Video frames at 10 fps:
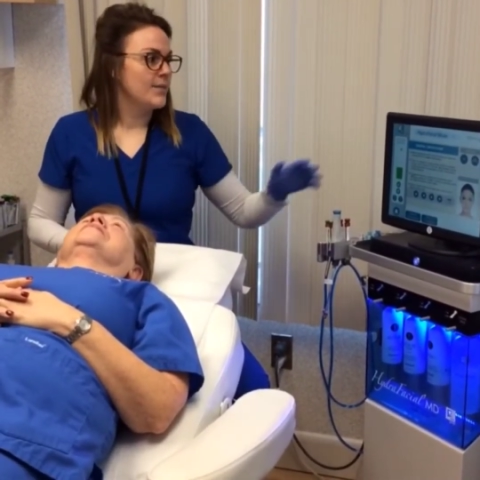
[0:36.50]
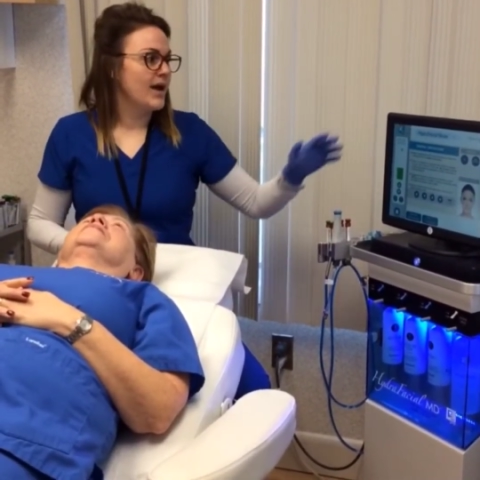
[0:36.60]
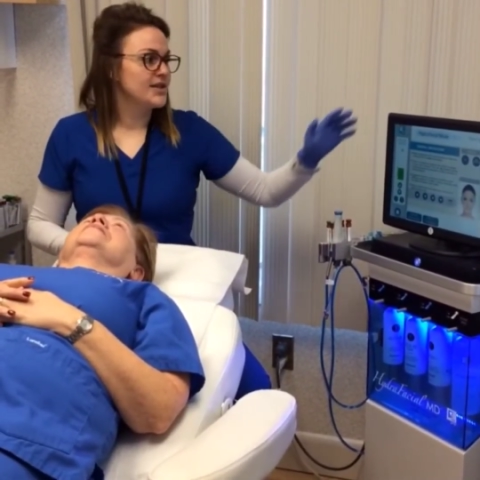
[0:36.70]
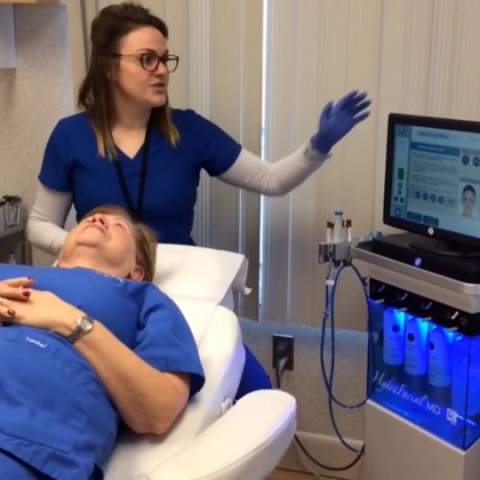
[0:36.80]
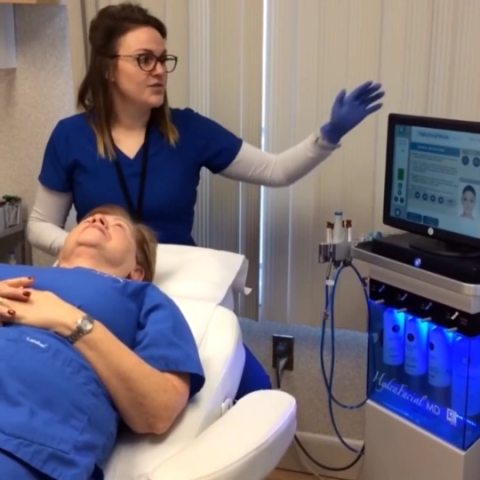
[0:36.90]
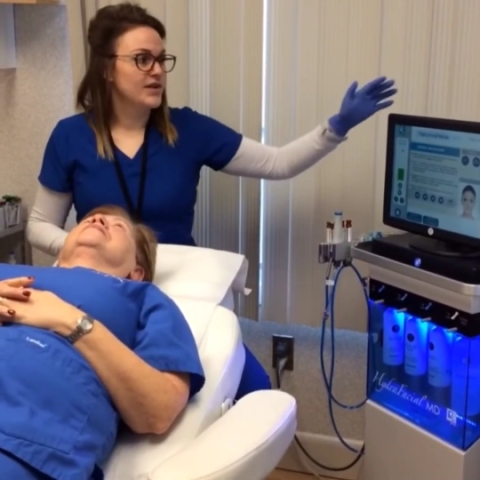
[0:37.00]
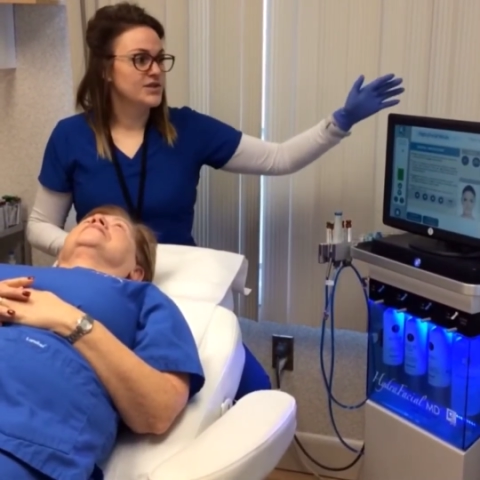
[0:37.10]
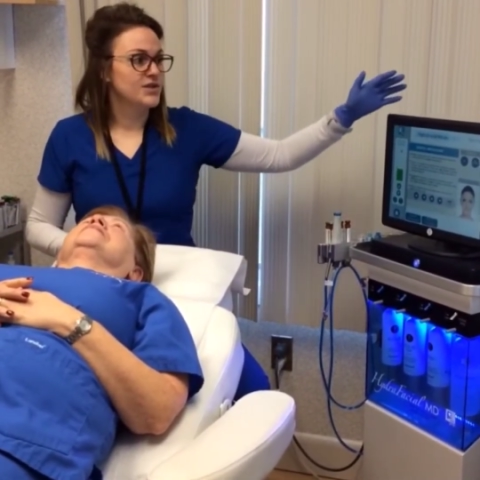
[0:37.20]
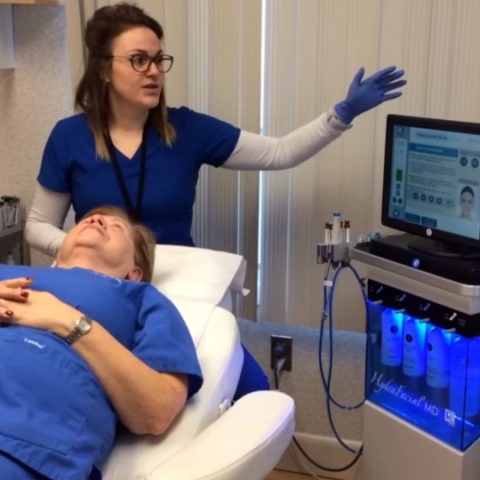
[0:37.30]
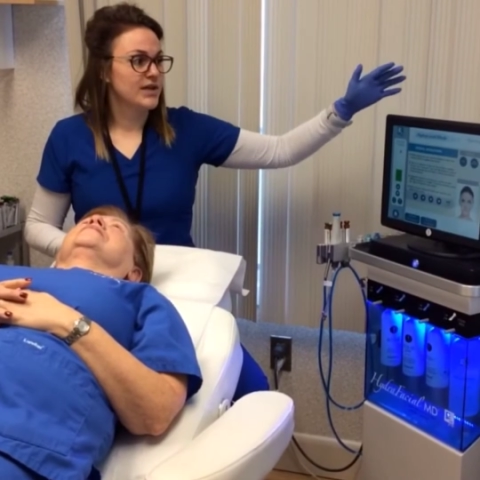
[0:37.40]

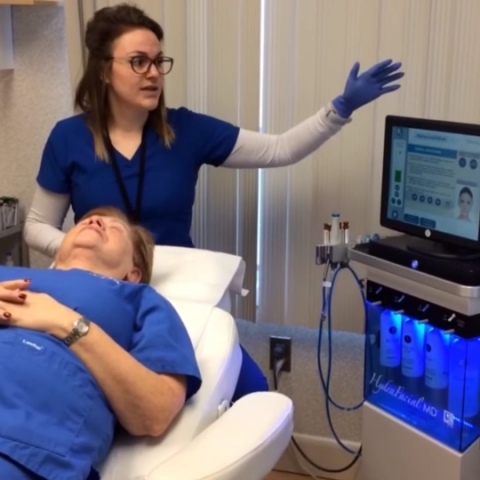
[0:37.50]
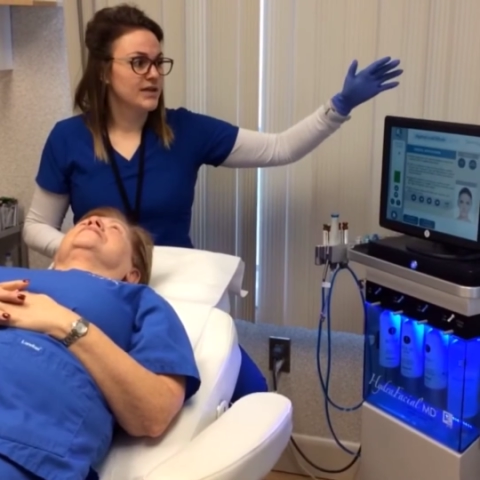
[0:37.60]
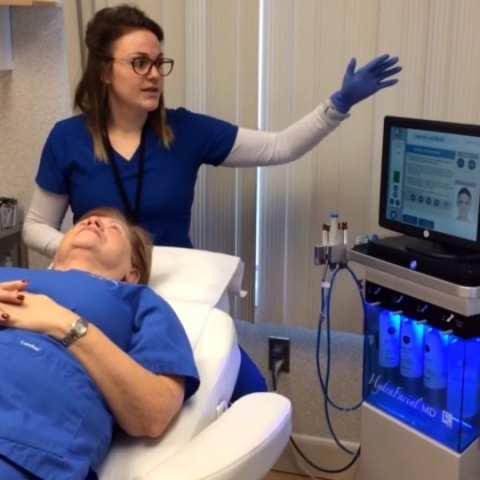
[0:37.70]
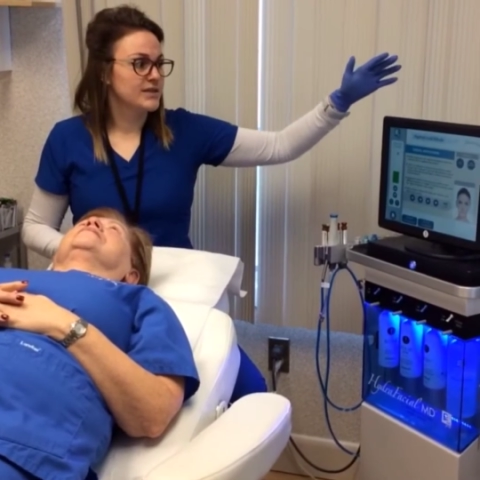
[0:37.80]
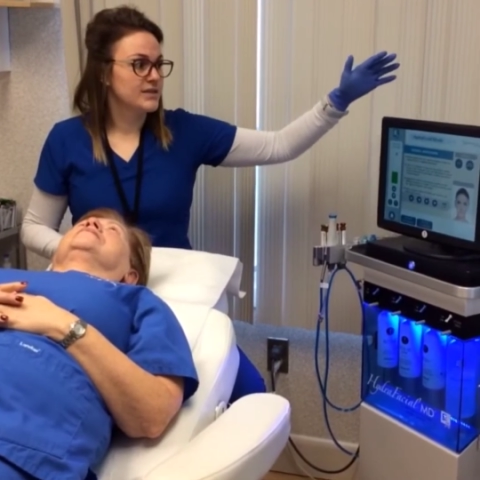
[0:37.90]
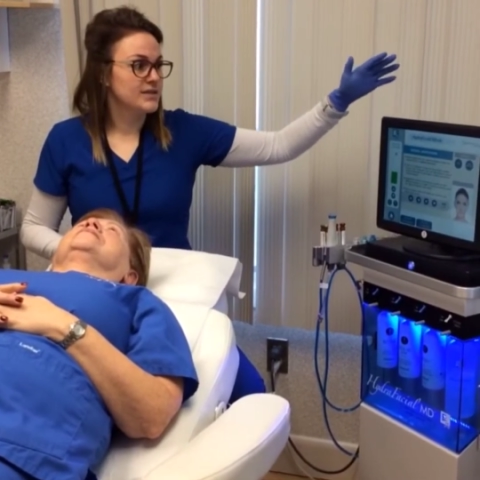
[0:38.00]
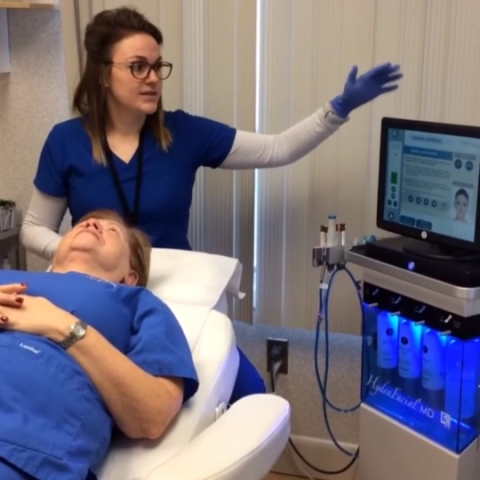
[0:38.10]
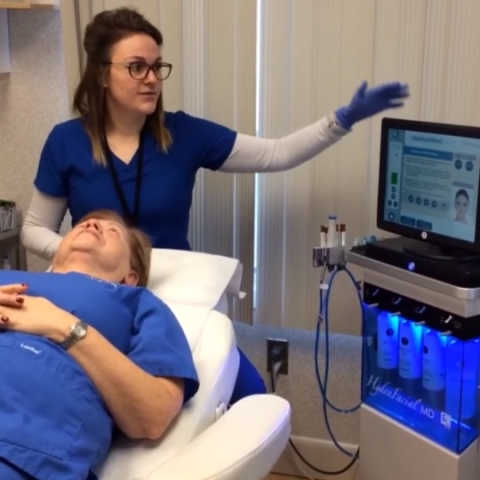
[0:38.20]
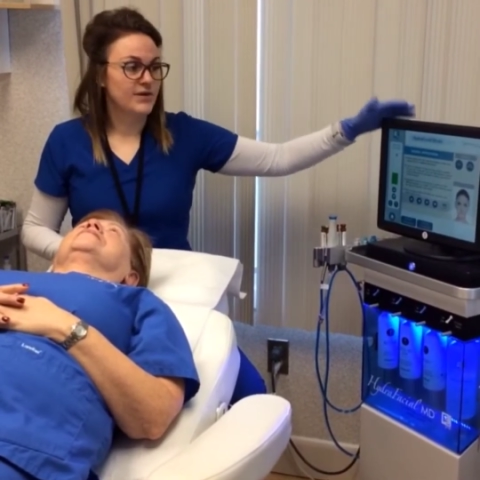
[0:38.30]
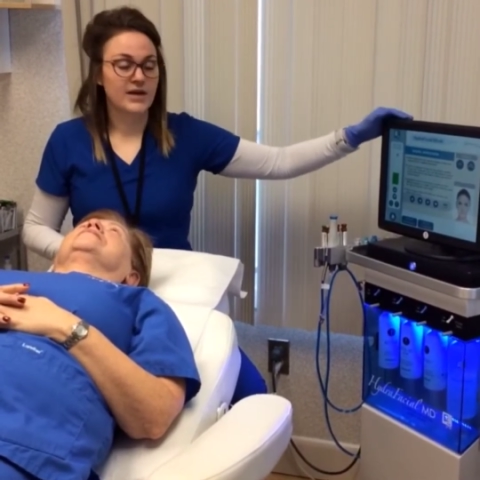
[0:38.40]
HydraFacial is
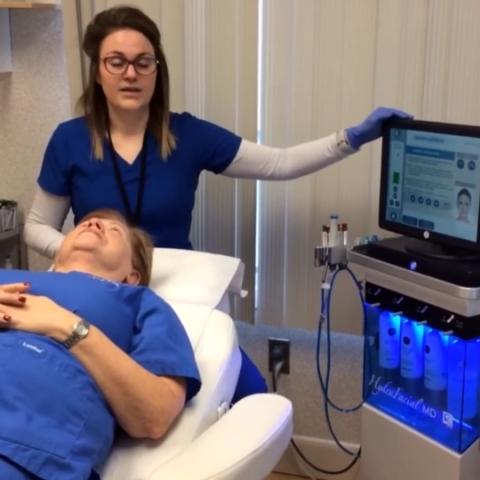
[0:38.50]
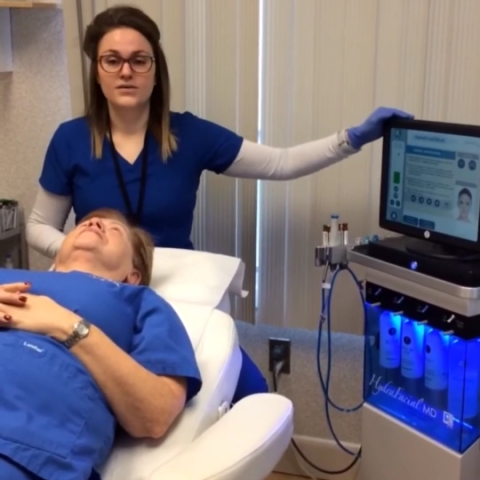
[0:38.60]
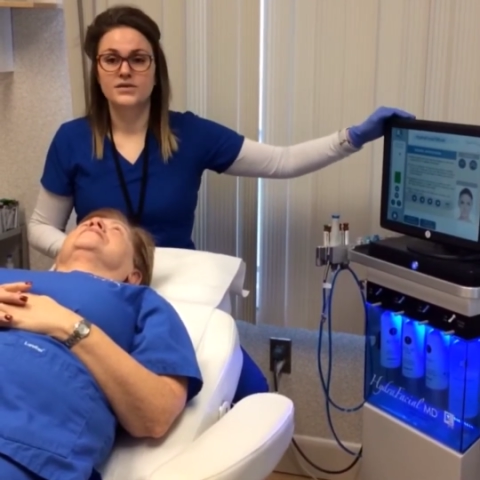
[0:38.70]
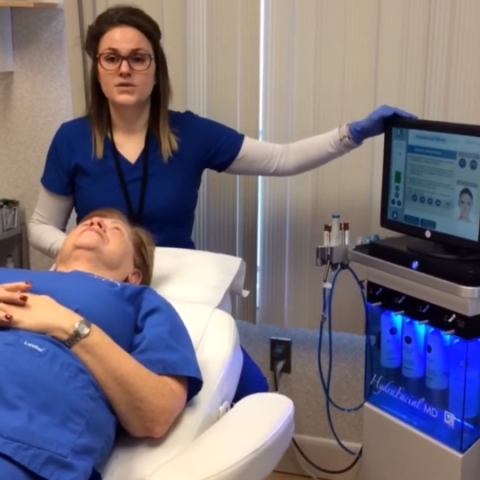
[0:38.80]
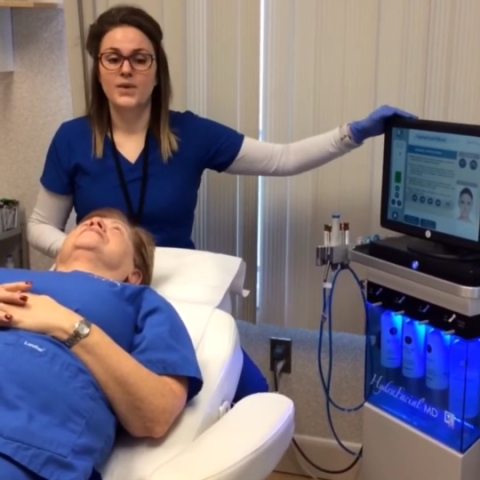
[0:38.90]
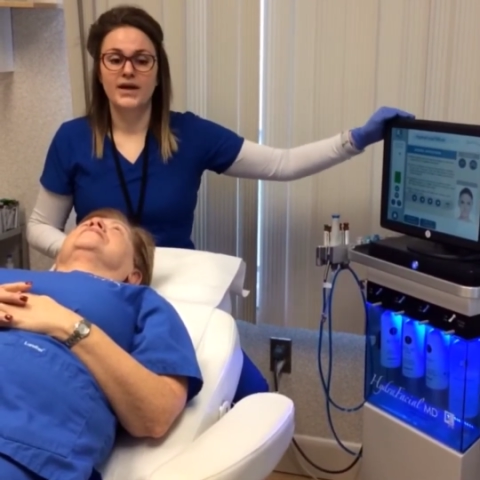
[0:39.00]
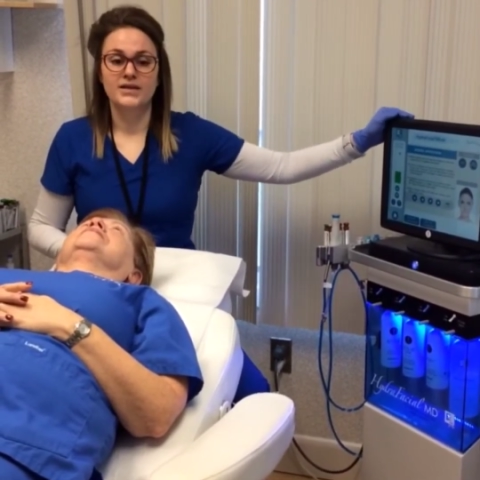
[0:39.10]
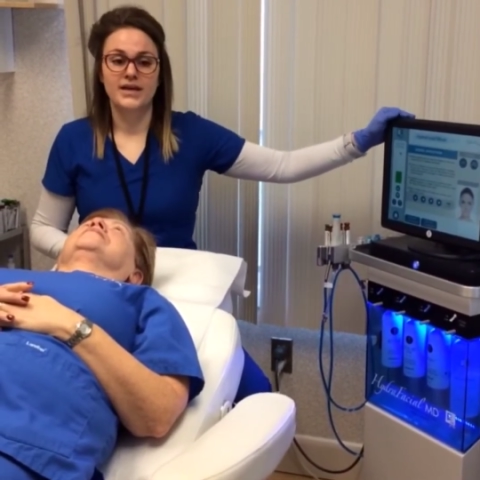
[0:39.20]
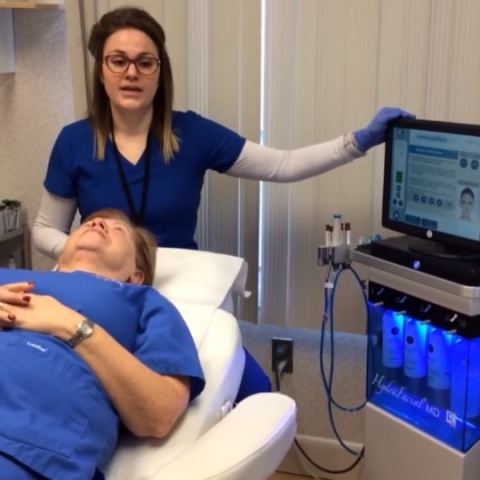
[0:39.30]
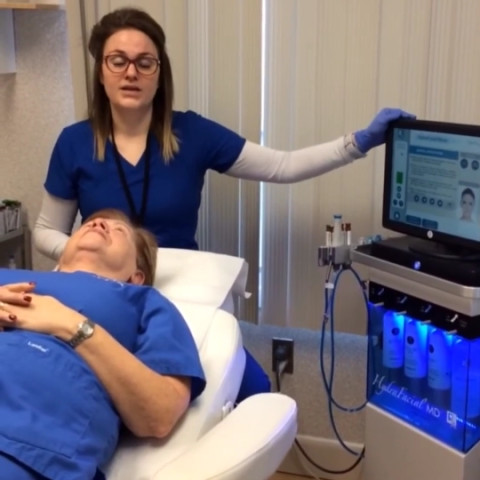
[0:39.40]
different in the
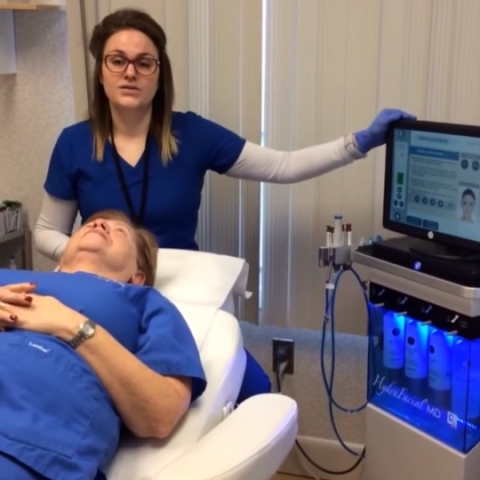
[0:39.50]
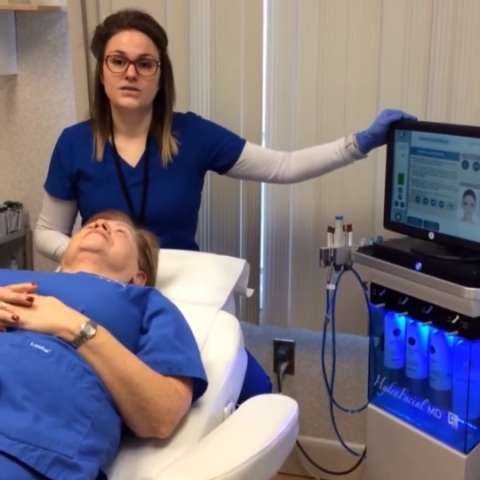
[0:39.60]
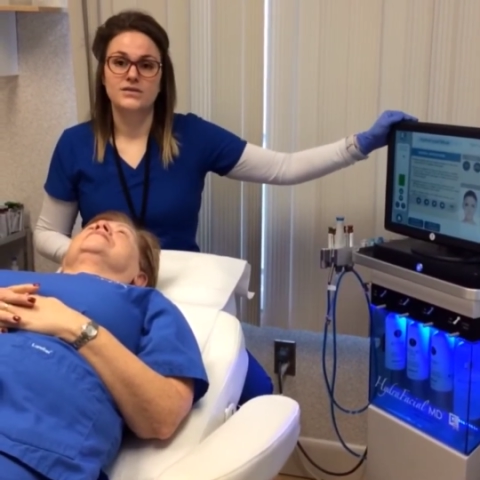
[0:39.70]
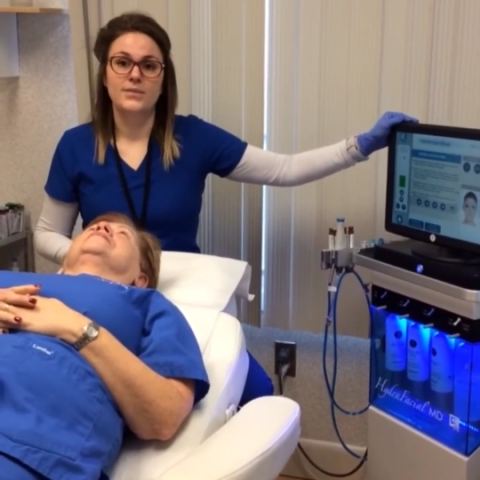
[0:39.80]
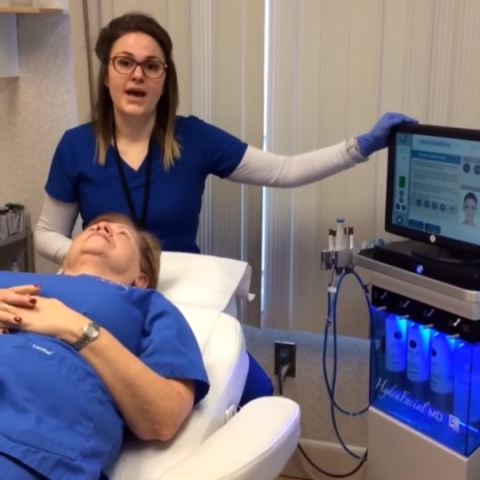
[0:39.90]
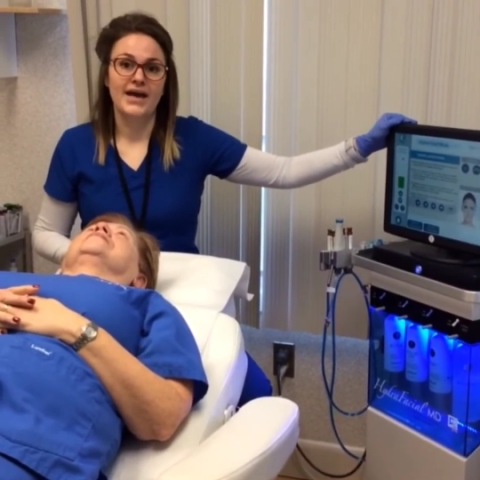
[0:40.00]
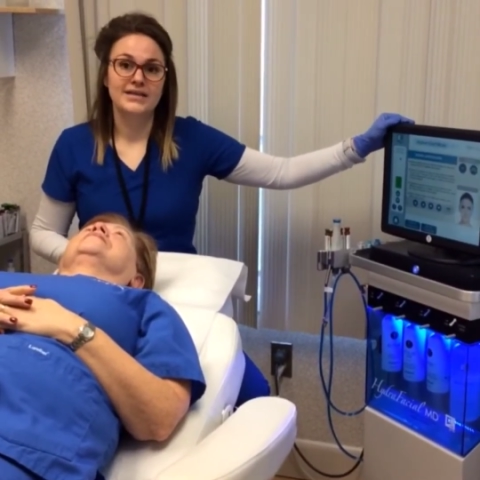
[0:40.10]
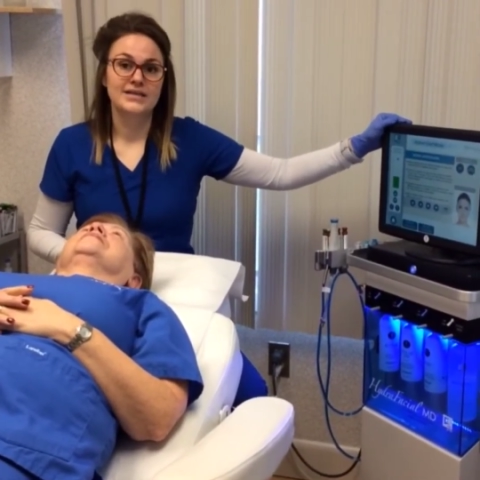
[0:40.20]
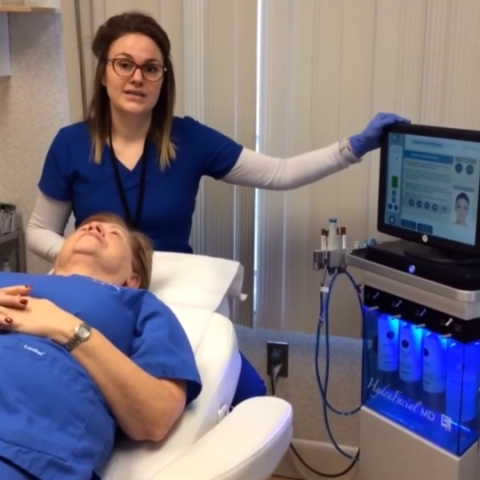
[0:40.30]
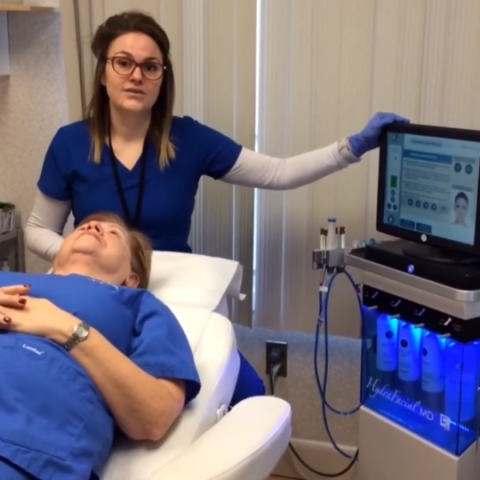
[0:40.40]
respect that it uses a
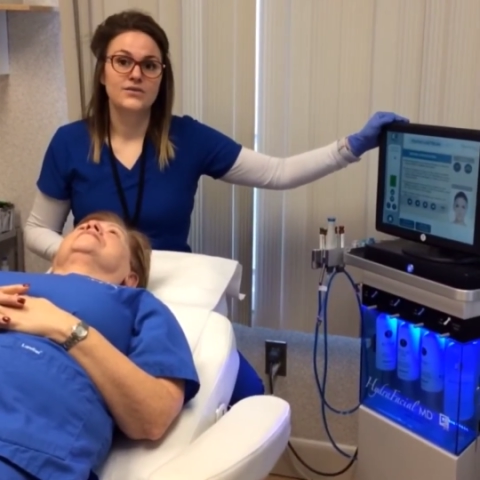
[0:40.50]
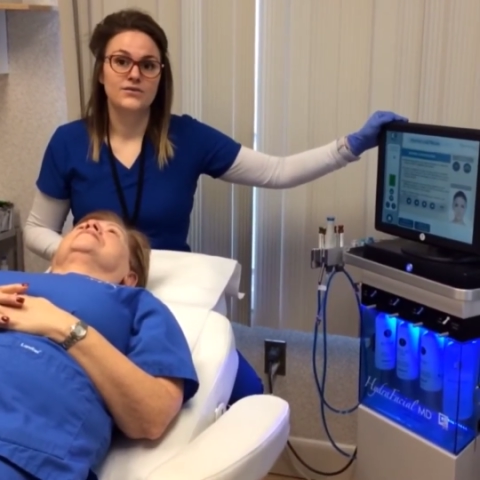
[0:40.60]
patented